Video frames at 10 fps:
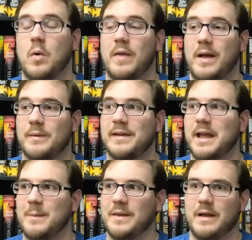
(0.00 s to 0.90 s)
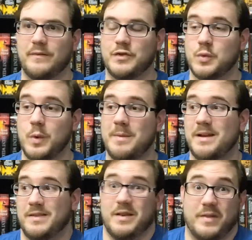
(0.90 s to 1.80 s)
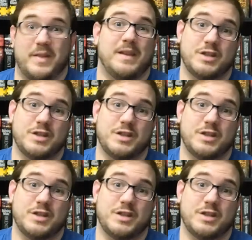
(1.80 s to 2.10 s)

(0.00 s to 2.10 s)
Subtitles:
or that really gave me a lot of enjoyment. The only